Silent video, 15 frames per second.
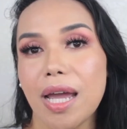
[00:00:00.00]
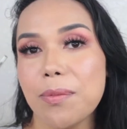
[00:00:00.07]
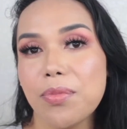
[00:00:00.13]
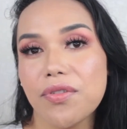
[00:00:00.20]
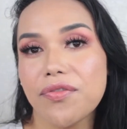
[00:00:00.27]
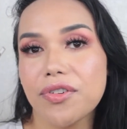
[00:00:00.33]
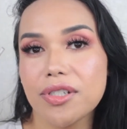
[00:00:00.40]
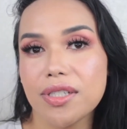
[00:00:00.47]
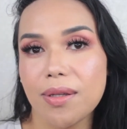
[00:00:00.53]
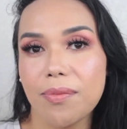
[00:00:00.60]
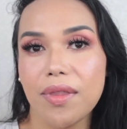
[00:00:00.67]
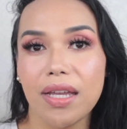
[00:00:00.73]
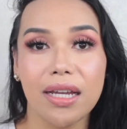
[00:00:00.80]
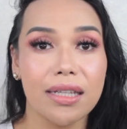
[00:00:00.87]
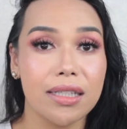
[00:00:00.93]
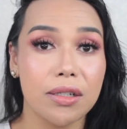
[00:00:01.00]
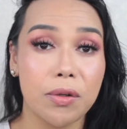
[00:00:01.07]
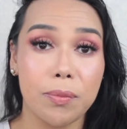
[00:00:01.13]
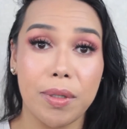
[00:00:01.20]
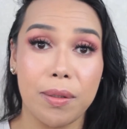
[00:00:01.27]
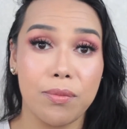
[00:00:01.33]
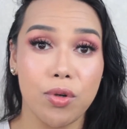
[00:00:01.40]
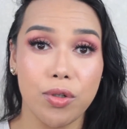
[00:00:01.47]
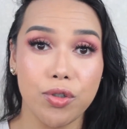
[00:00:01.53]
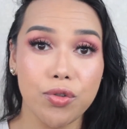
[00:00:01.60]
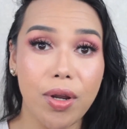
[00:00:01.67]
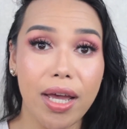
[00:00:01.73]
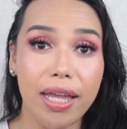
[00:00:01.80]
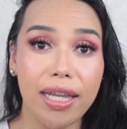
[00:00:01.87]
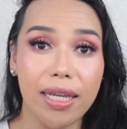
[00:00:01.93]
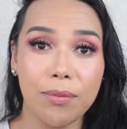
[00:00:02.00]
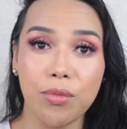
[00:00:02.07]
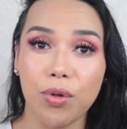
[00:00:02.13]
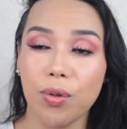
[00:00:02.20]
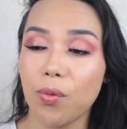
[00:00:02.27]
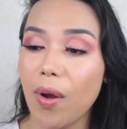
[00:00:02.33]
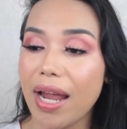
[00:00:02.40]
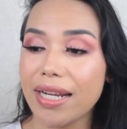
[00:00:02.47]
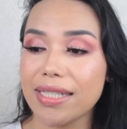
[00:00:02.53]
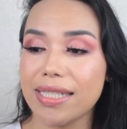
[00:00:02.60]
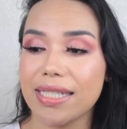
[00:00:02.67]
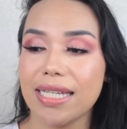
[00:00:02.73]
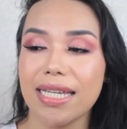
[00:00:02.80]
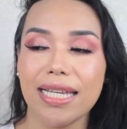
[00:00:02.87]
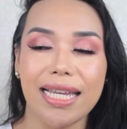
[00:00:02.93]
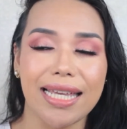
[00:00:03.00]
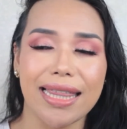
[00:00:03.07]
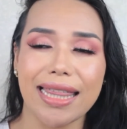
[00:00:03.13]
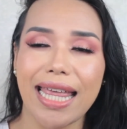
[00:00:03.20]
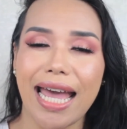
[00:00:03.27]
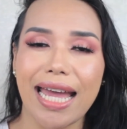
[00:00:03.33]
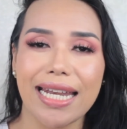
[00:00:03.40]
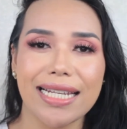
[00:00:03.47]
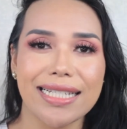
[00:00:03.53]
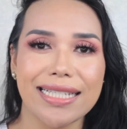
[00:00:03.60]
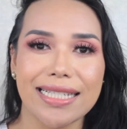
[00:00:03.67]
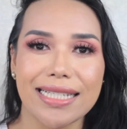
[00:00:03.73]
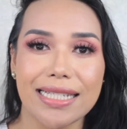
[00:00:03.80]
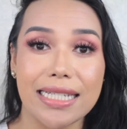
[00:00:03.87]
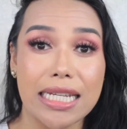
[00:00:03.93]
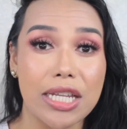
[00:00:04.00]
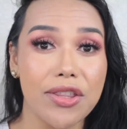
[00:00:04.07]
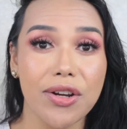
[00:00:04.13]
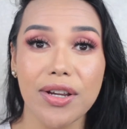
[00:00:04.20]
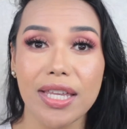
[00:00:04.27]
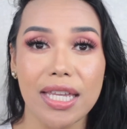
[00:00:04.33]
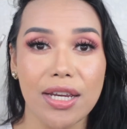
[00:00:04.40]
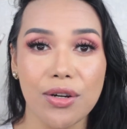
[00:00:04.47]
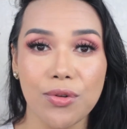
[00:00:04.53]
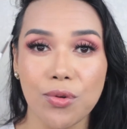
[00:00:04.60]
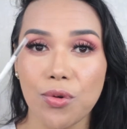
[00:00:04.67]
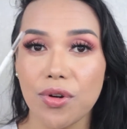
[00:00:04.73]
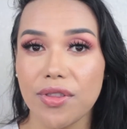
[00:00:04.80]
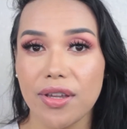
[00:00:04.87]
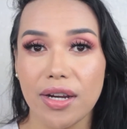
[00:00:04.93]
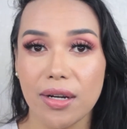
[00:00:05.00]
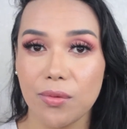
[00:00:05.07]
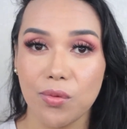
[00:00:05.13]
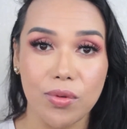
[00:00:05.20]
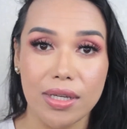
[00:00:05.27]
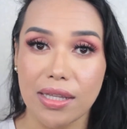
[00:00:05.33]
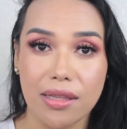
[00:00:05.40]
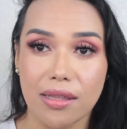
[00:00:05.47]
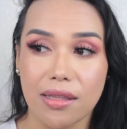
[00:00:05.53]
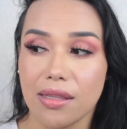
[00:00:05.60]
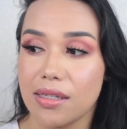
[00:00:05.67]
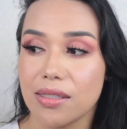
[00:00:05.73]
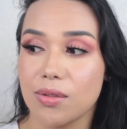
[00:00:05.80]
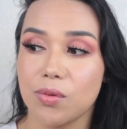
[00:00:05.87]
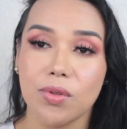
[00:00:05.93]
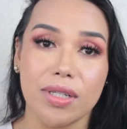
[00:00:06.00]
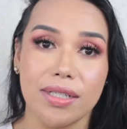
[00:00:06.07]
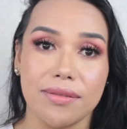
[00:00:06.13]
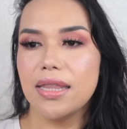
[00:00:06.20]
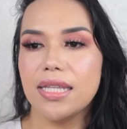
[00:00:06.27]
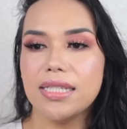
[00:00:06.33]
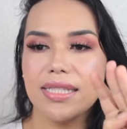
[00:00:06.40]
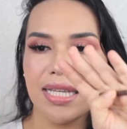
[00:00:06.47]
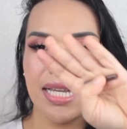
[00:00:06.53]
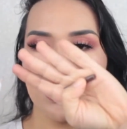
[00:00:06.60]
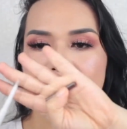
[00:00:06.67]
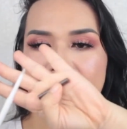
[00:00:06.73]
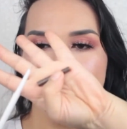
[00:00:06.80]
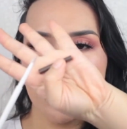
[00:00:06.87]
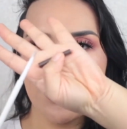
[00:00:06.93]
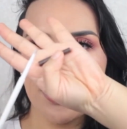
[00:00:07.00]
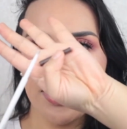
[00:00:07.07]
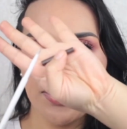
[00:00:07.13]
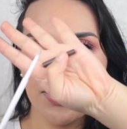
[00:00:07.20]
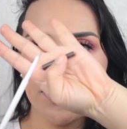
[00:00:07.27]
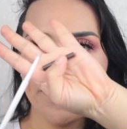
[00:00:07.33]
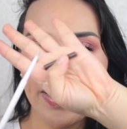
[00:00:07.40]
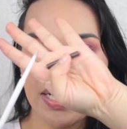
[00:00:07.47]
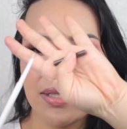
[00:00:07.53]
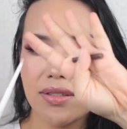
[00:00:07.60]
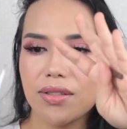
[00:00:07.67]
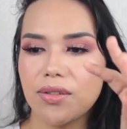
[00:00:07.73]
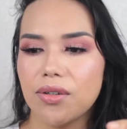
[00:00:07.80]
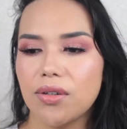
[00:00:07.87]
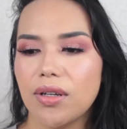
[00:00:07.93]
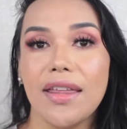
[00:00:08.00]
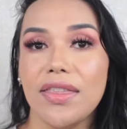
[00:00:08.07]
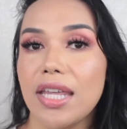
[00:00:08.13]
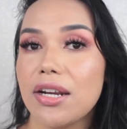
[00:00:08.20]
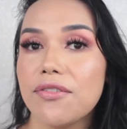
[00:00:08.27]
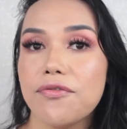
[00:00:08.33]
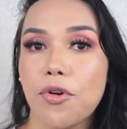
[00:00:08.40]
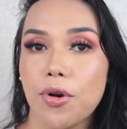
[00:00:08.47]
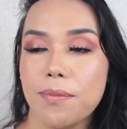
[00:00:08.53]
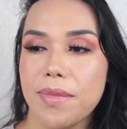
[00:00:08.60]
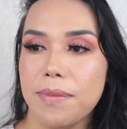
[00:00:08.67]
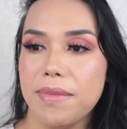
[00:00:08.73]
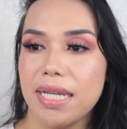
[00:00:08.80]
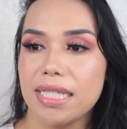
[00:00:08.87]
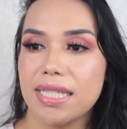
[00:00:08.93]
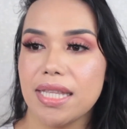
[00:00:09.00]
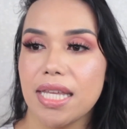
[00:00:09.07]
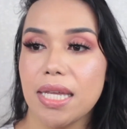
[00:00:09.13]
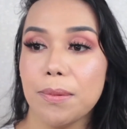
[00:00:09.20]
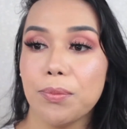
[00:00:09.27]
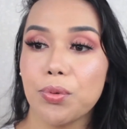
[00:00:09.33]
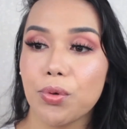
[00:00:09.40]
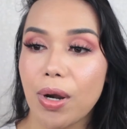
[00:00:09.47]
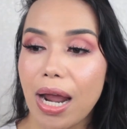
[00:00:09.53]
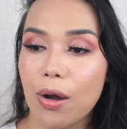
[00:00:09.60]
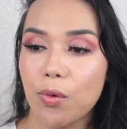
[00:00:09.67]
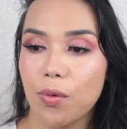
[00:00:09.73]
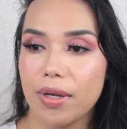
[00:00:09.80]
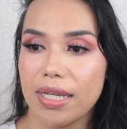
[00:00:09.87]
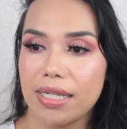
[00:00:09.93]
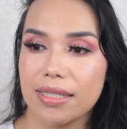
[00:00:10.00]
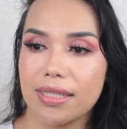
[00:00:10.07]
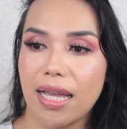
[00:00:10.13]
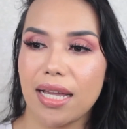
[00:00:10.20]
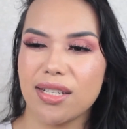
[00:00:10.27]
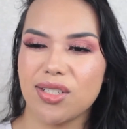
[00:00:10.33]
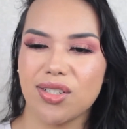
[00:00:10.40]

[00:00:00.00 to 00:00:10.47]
But I prefer something a little bit more dry and more waxy, and that is neither here nor there with this one. This is a thinner pencil and therefore mimics the Brow Wiz.